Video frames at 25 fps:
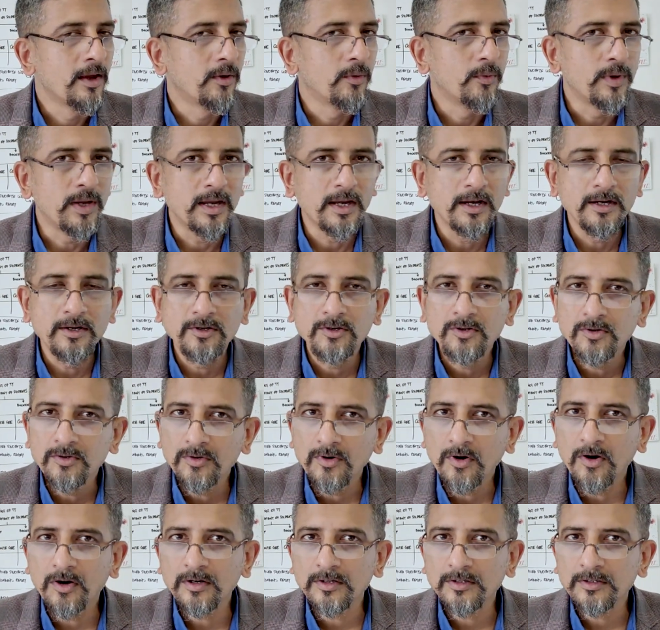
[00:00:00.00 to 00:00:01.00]
We do
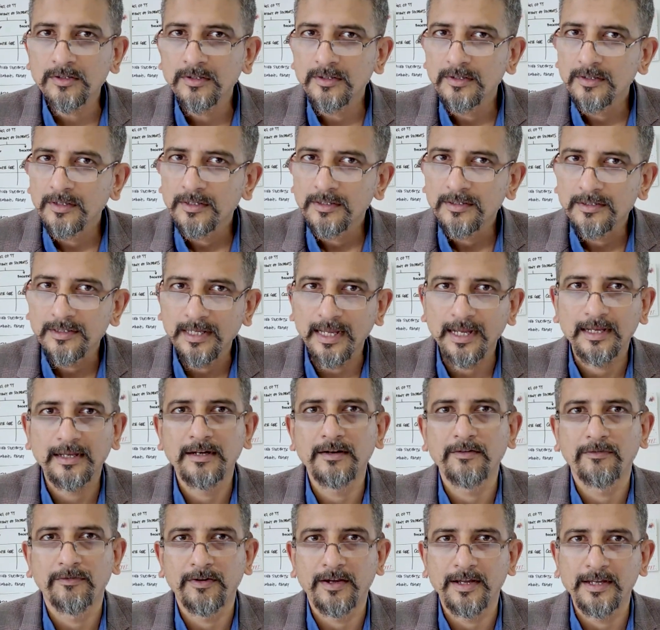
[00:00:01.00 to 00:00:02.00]
not
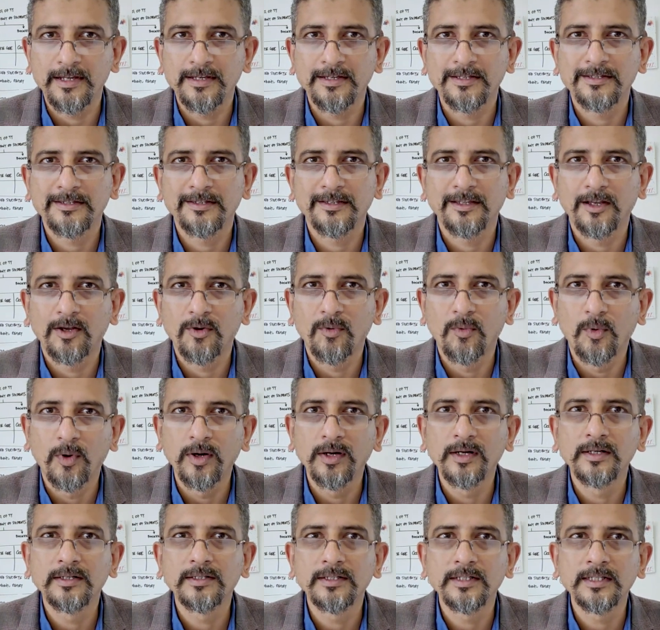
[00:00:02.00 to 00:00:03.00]
sacrifice the
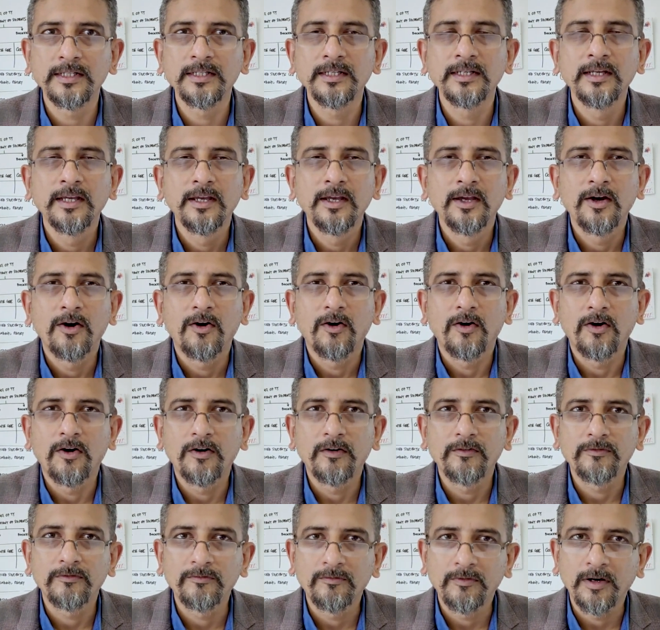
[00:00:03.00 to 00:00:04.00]
quality
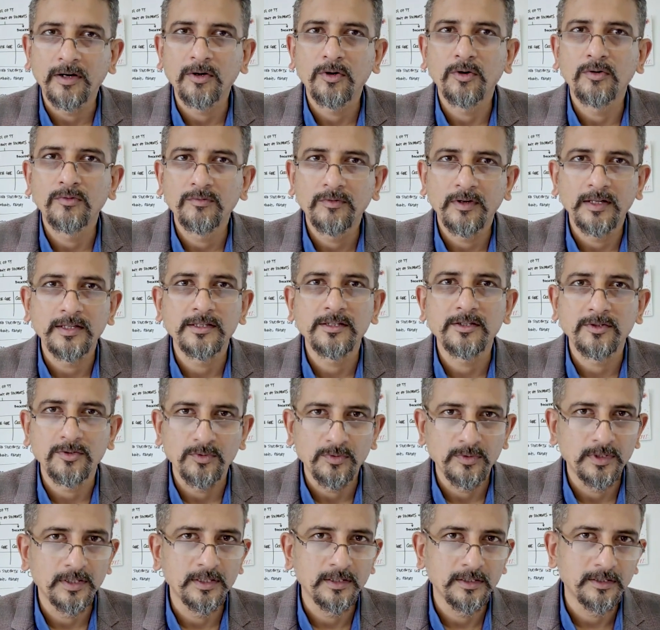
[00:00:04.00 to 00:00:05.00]
of one-on-one
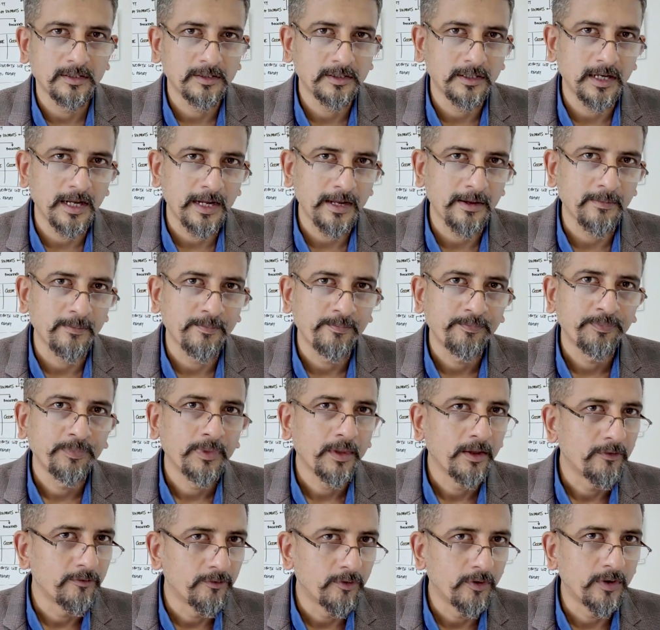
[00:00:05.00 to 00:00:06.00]
student time
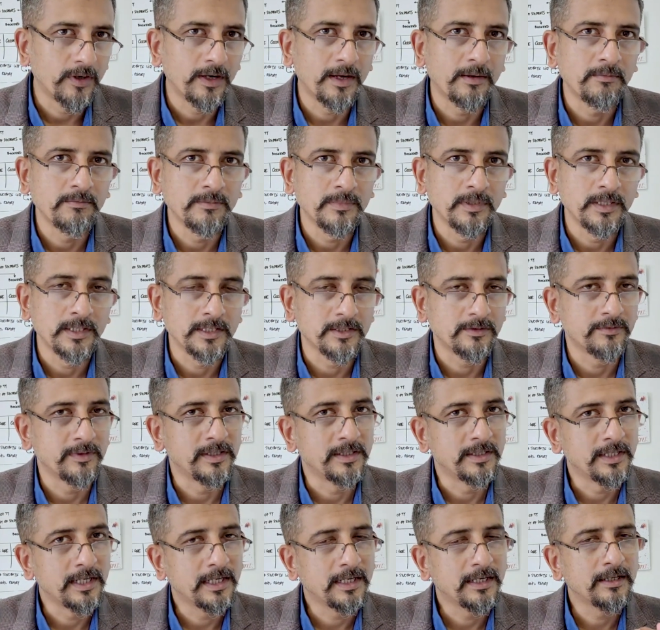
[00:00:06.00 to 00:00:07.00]
for numbers. We
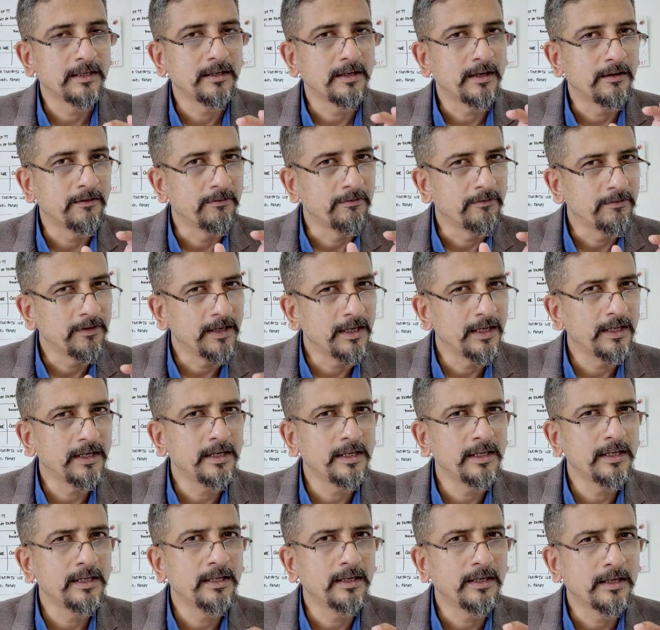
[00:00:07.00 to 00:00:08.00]
take in a
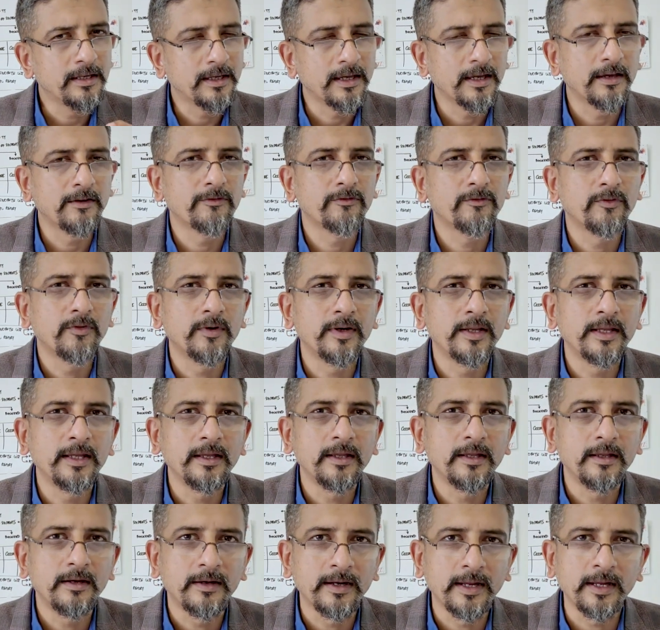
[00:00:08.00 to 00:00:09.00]
very
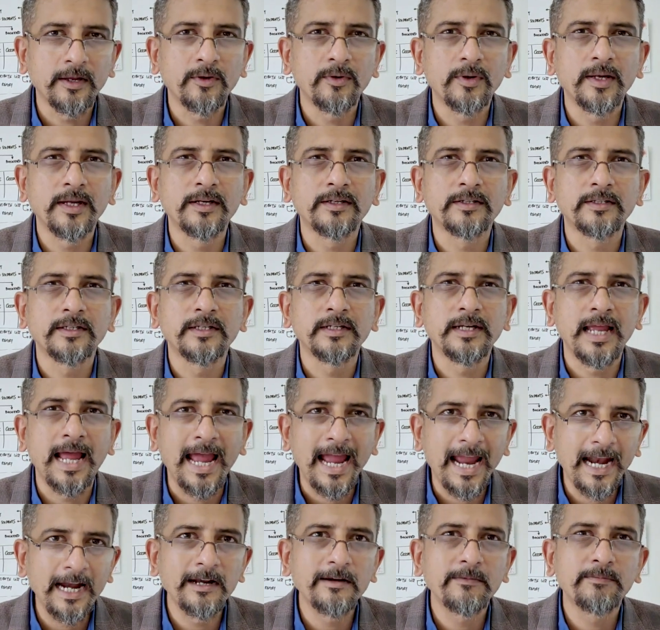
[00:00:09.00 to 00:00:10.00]
carefully regulated,
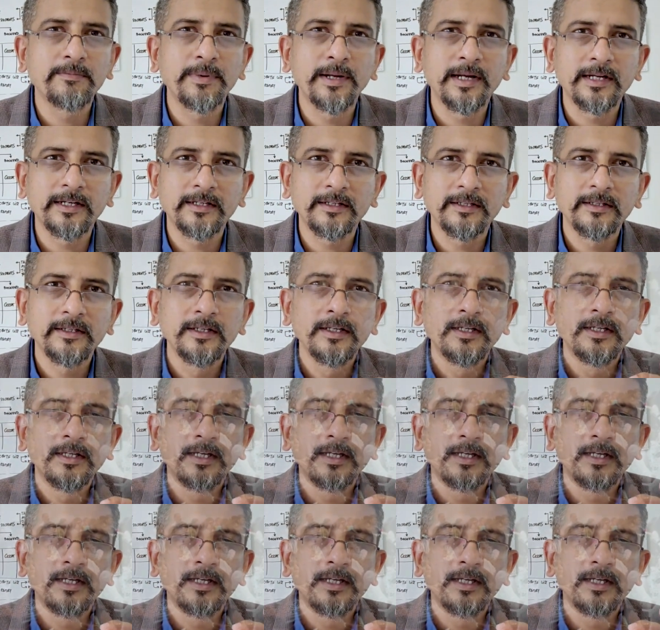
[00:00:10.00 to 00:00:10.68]
hand-picked